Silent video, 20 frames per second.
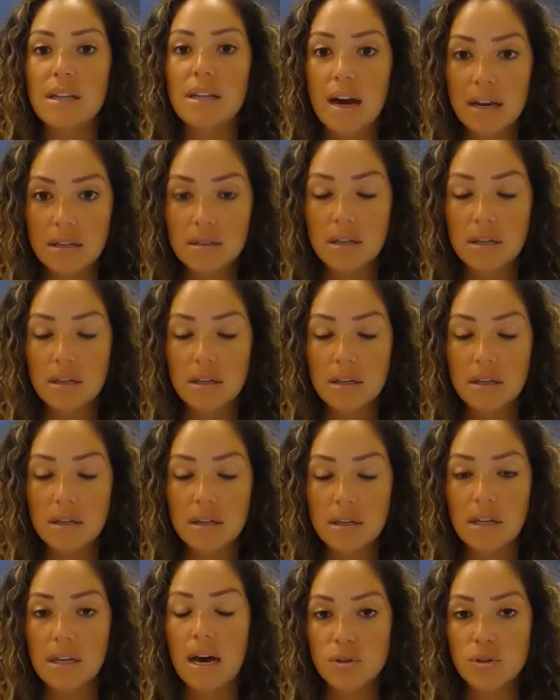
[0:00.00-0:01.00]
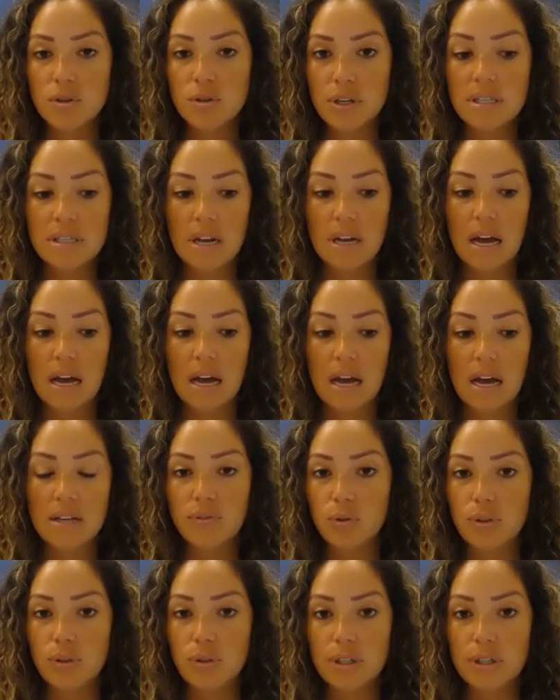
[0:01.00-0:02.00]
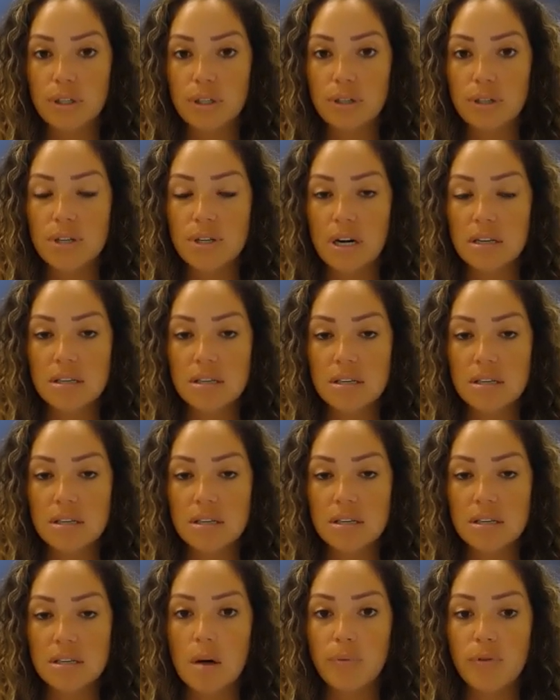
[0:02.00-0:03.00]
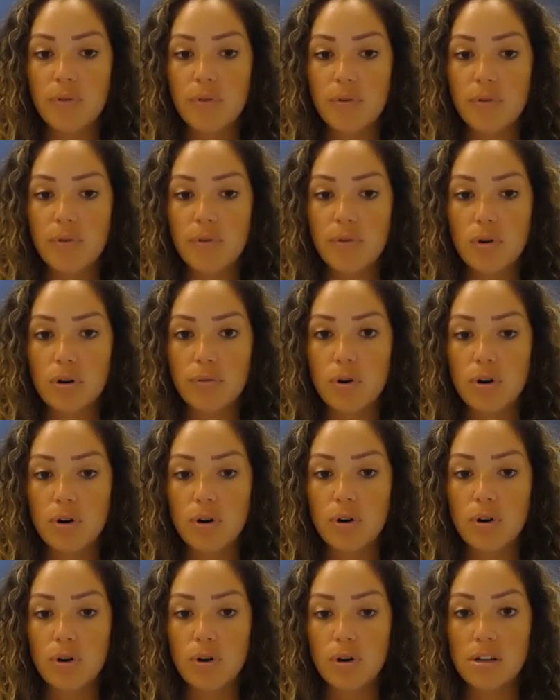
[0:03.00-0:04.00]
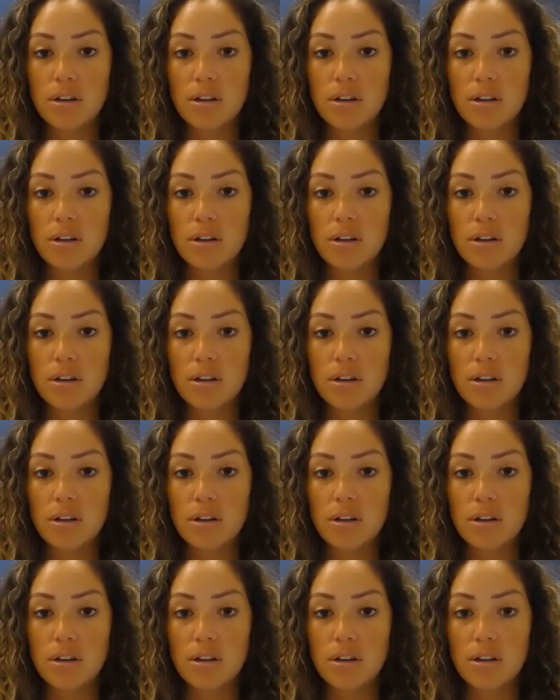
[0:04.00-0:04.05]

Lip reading: a lot during these last few years that has come up for